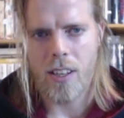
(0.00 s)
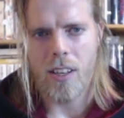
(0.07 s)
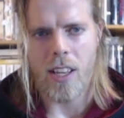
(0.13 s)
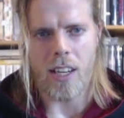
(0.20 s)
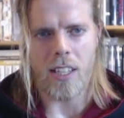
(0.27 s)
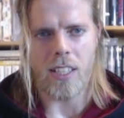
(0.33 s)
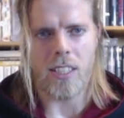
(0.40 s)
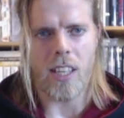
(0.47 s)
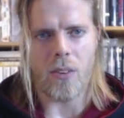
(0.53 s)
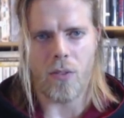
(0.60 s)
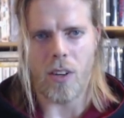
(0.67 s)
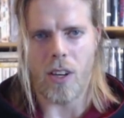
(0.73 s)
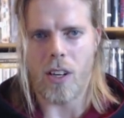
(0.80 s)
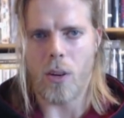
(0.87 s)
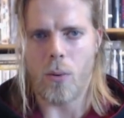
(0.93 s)
That is
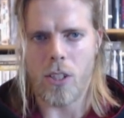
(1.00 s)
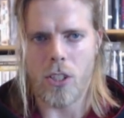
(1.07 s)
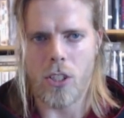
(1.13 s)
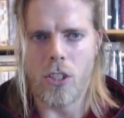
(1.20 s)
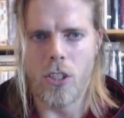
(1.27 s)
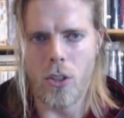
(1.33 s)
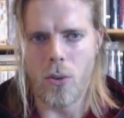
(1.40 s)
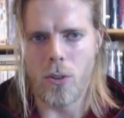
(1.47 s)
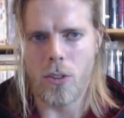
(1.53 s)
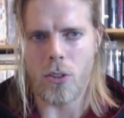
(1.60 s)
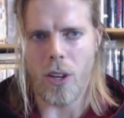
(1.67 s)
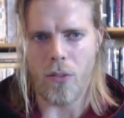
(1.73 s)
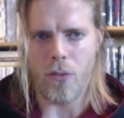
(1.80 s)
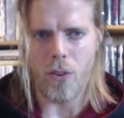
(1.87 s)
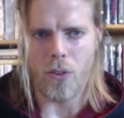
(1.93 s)
definitely what you should do. So
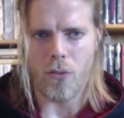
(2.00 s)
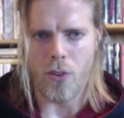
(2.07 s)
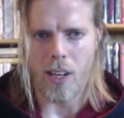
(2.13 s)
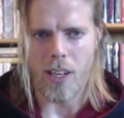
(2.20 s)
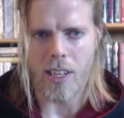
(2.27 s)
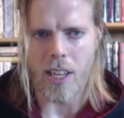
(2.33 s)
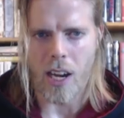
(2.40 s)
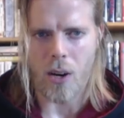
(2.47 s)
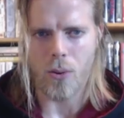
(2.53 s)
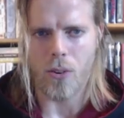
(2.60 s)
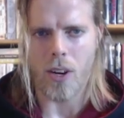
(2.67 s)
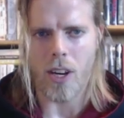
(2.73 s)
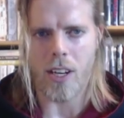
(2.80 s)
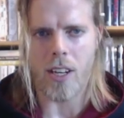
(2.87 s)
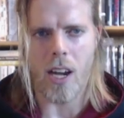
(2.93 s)
if you feel down
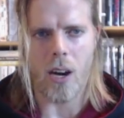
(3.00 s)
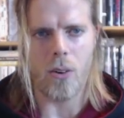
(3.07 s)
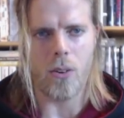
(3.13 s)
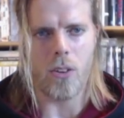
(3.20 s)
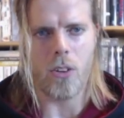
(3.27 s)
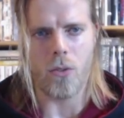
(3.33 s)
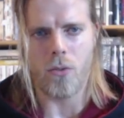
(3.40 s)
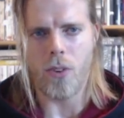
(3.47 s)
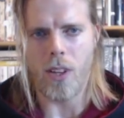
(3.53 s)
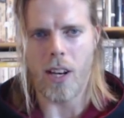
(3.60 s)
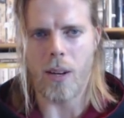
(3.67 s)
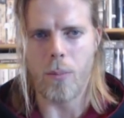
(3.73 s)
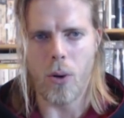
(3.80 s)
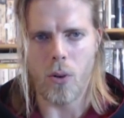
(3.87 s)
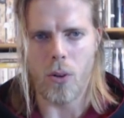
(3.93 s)
right now, you don't feel
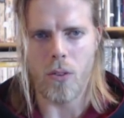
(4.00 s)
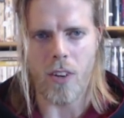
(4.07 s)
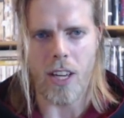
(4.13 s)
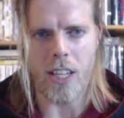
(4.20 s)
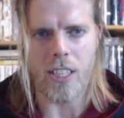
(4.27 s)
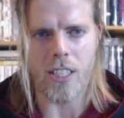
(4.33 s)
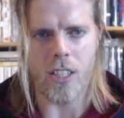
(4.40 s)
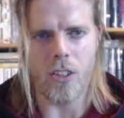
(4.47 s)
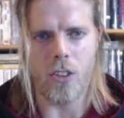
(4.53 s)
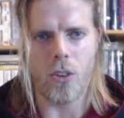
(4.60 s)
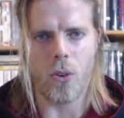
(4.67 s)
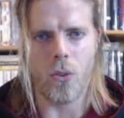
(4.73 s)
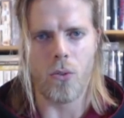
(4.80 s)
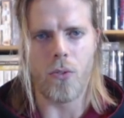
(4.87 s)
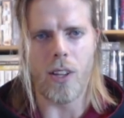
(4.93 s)
any motivation, you
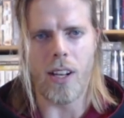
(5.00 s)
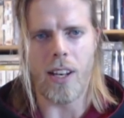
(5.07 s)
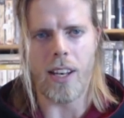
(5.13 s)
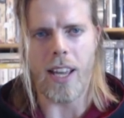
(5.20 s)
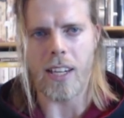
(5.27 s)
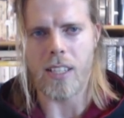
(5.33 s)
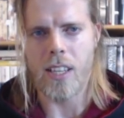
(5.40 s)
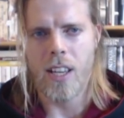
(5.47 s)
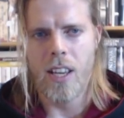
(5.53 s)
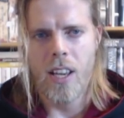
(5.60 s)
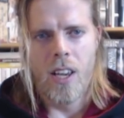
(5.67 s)
don't feel that